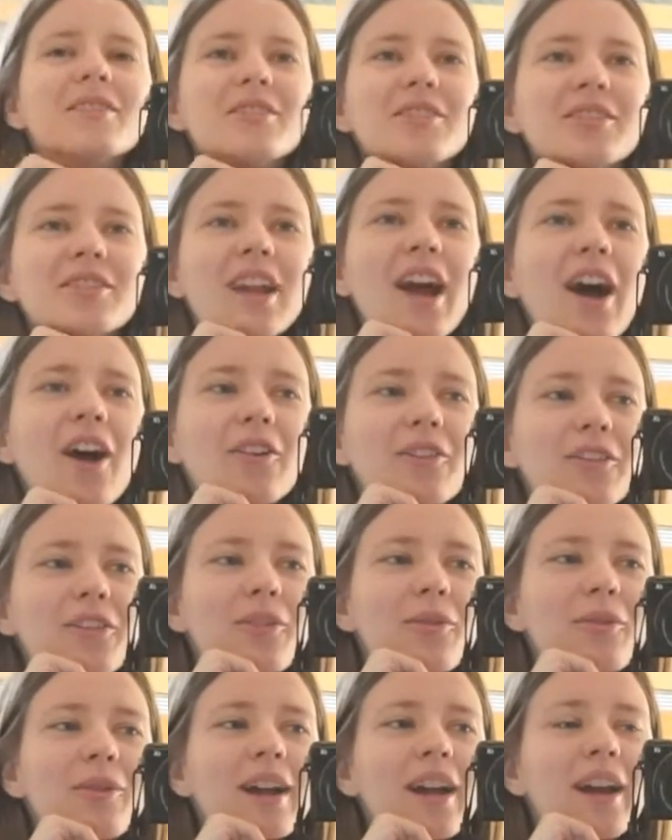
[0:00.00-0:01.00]
turn out
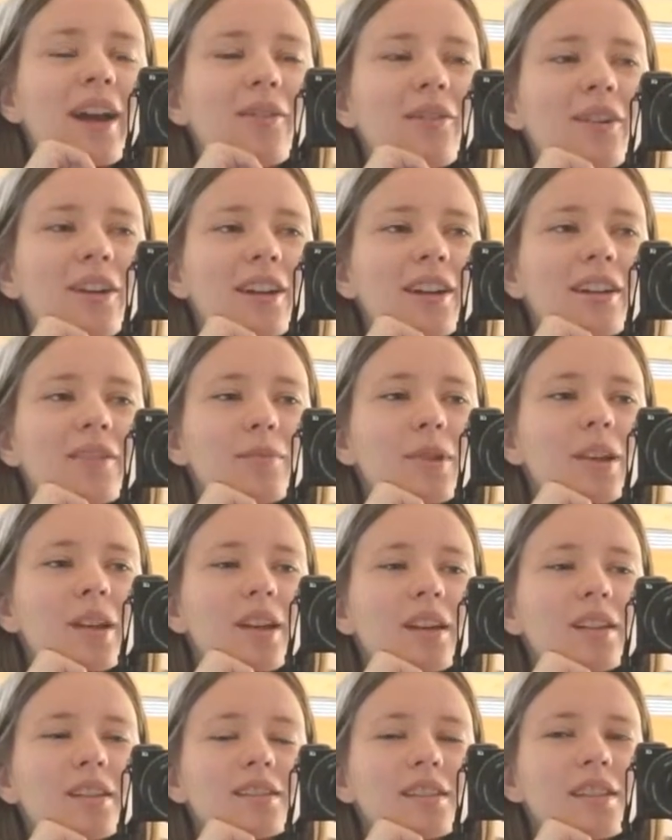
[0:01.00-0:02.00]
the way I wanted
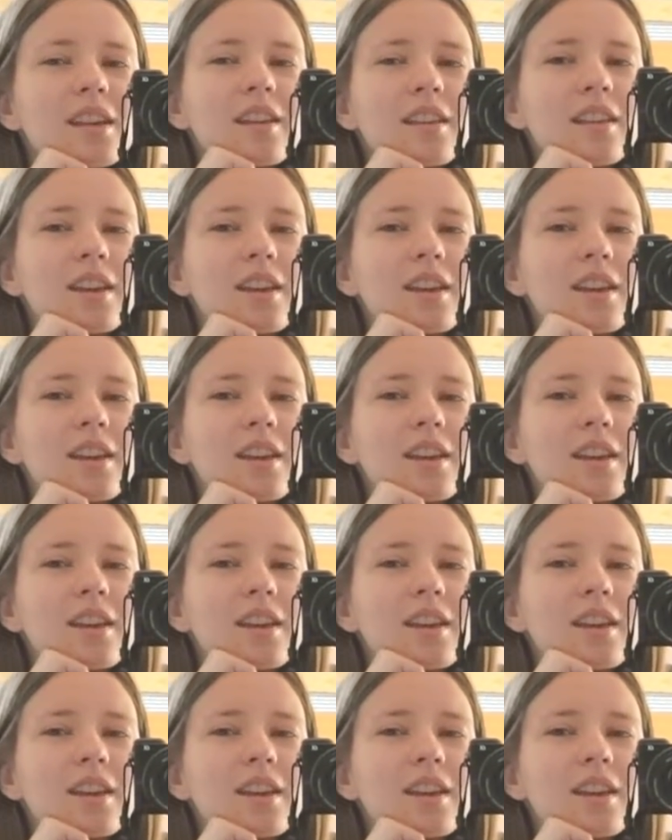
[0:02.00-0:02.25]
because